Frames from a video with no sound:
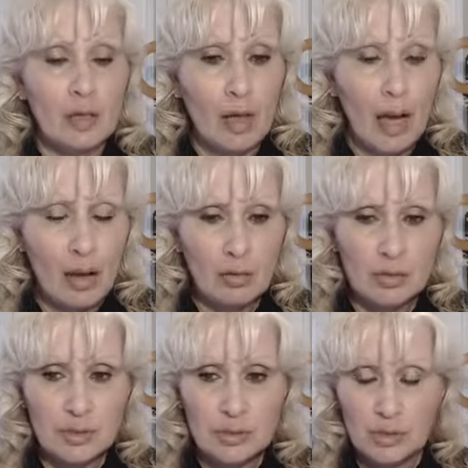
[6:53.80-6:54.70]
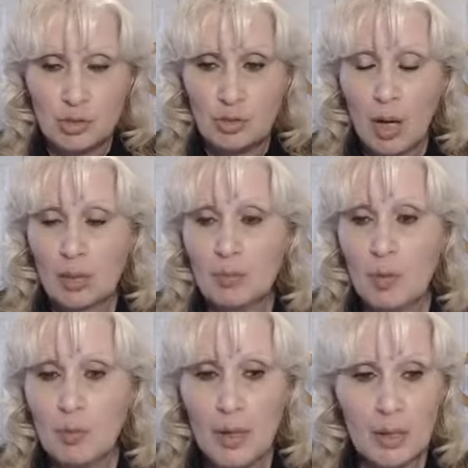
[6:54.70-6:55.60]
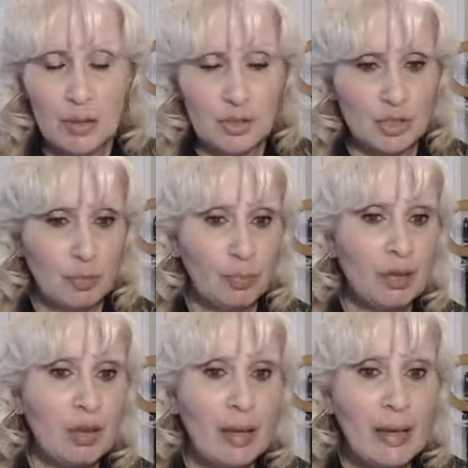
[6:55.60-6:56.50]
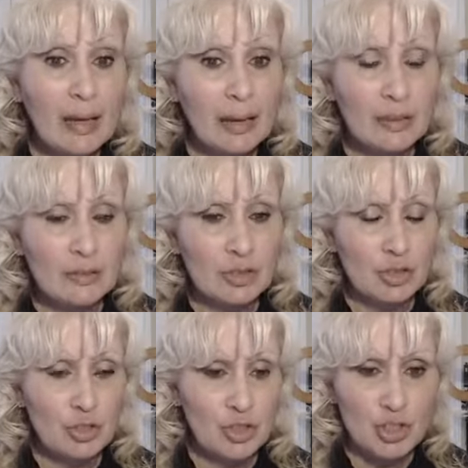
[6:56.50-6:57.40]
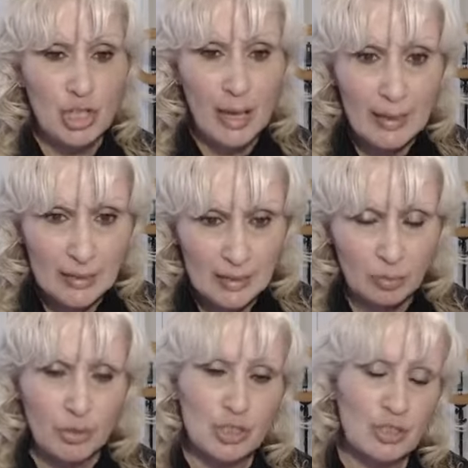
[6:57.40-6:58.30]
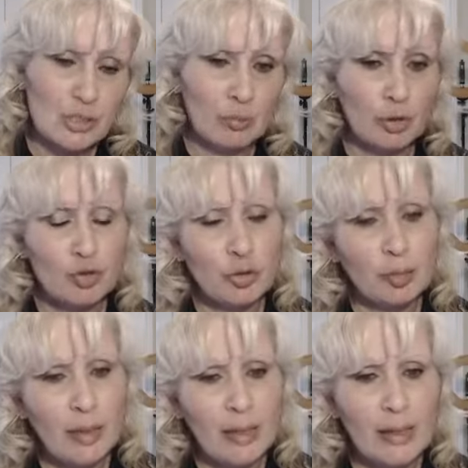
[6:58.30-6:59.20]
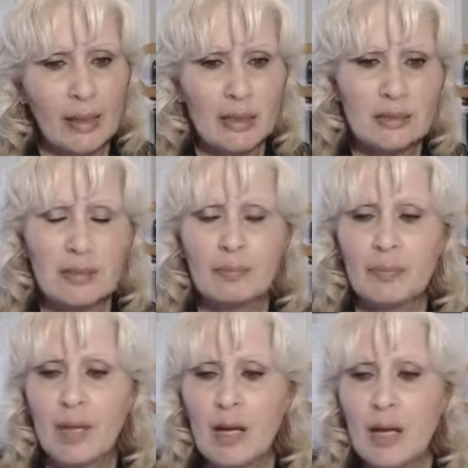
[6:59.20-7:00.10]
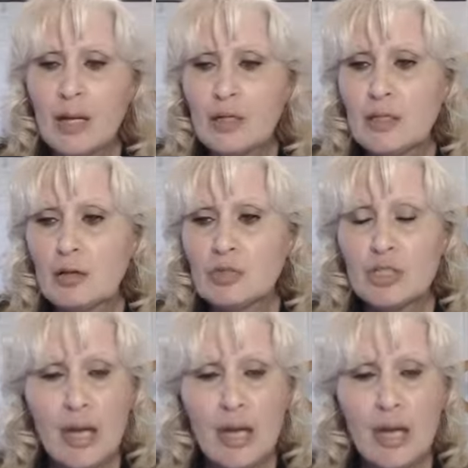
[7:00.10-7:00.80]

houses to automobiles to planes to jets which is similar to a plane i guess you know to